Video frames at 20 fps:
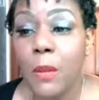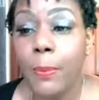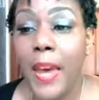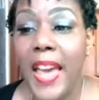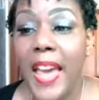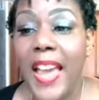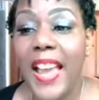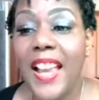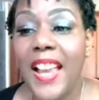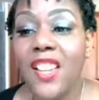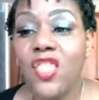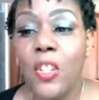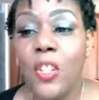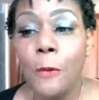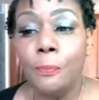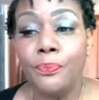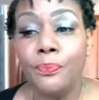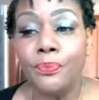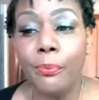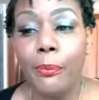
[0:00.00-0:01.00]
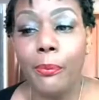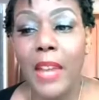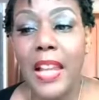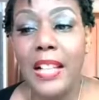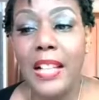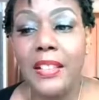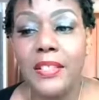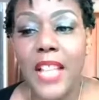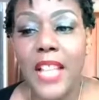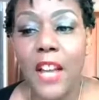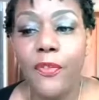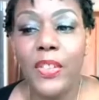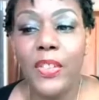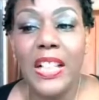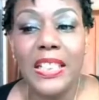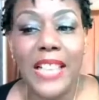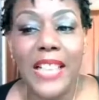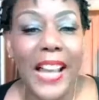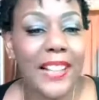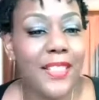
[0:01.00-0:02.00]
page and definitely
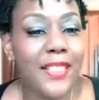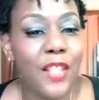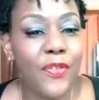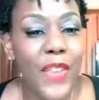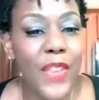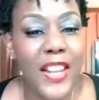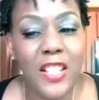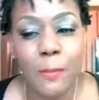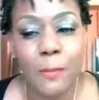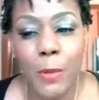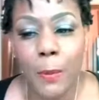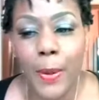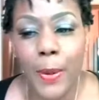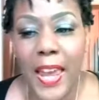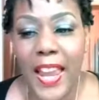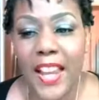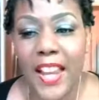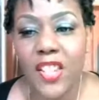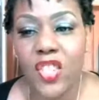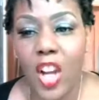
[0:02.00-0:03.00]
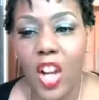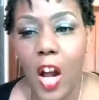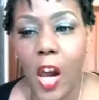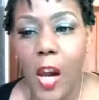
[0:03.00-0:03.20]
like the Facebook page.